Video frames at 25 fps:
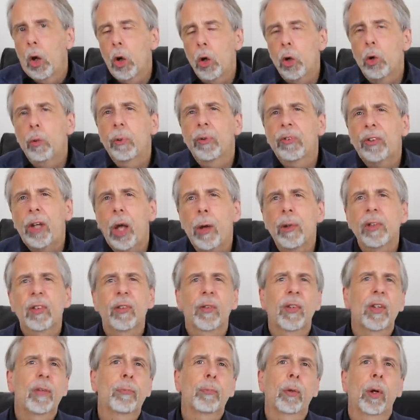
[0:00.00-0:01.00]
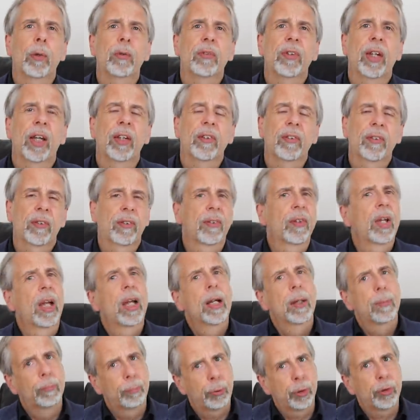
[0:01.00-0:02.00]
Who was going to these protests?
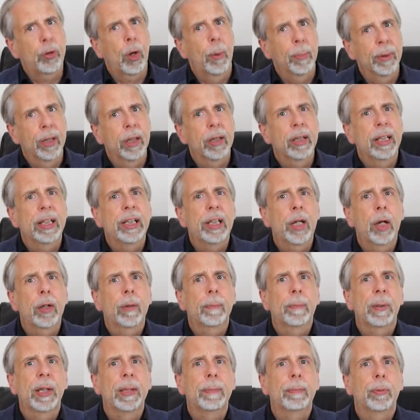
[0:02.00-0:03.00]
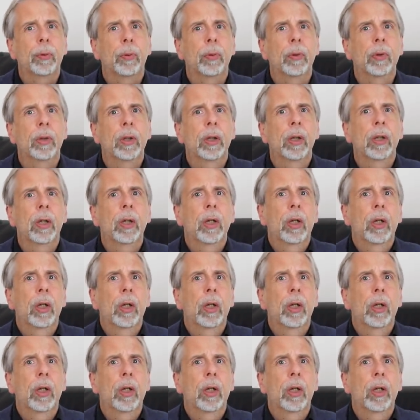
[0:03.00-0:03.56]
Predominantly young people.